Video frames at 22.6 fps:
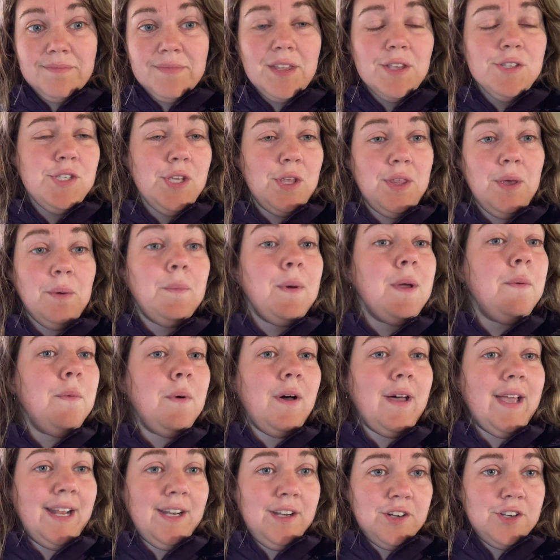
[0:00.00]
So then we
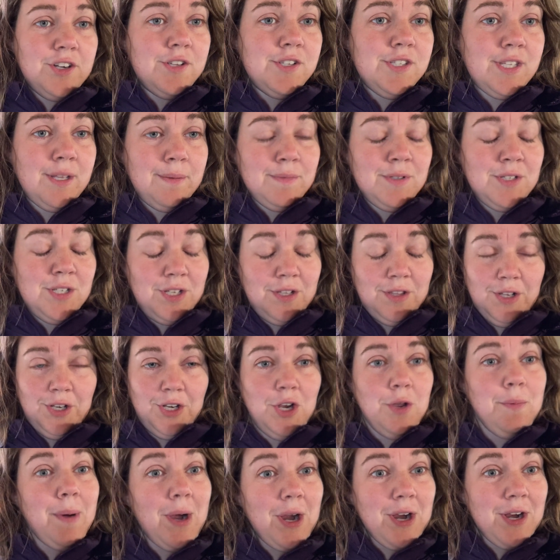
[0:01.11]
will introduce them to the
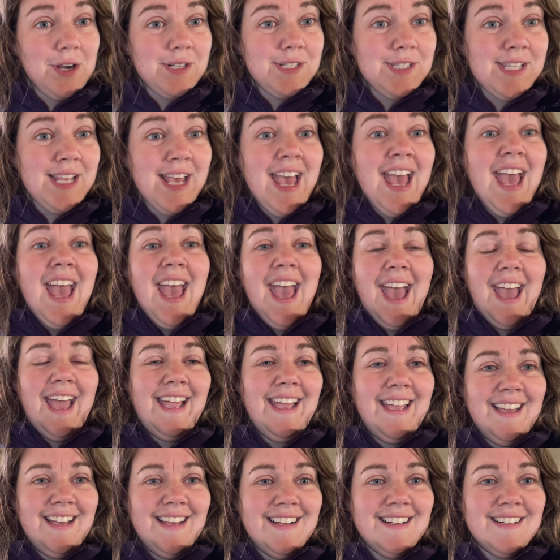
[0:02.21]
new birds,
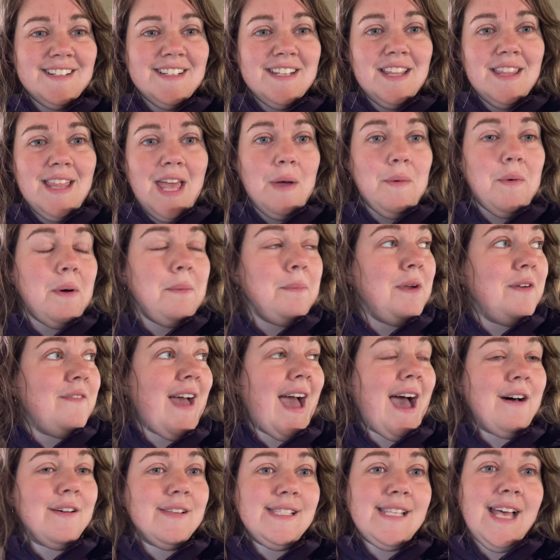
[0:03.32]
and they will move
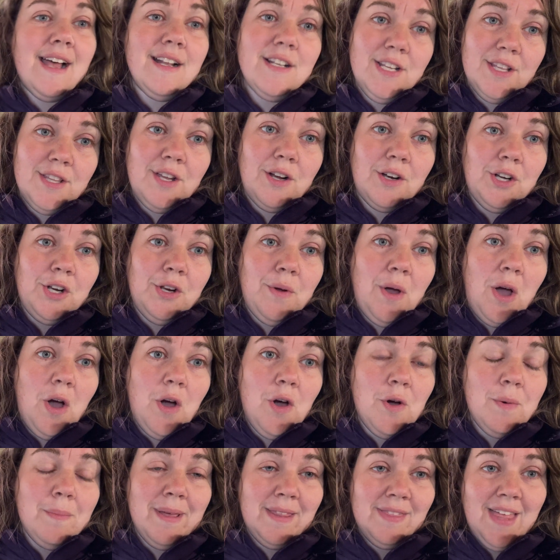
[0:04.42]
outside to their new
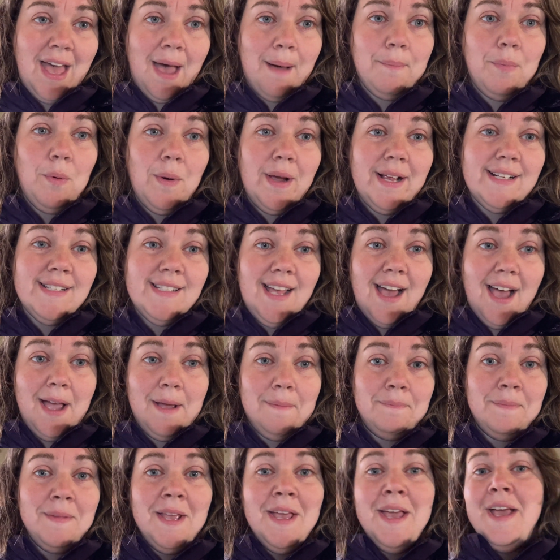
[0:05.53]
home at that point in
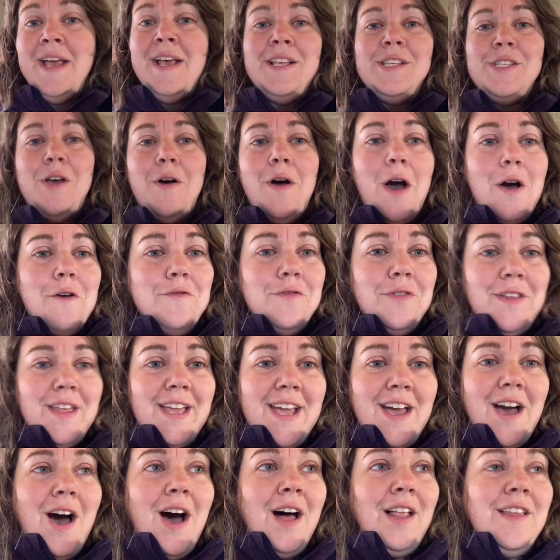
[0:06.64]
time. So
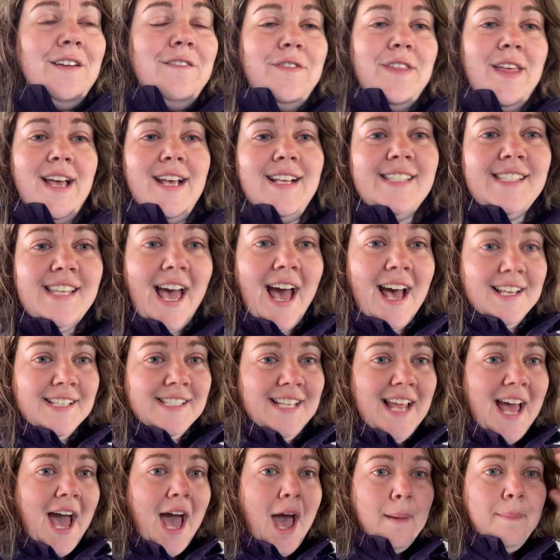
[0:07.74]
hopefully all of this has
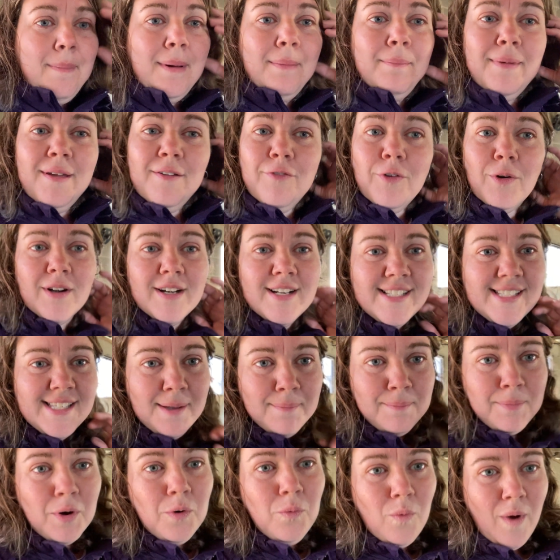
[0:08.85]
to happen before
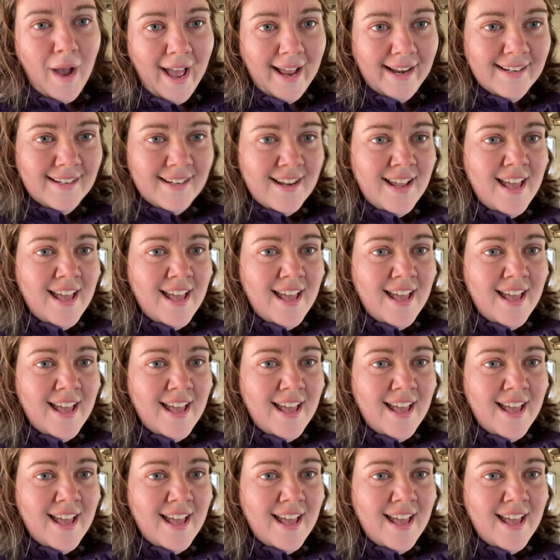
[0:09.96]
December 1.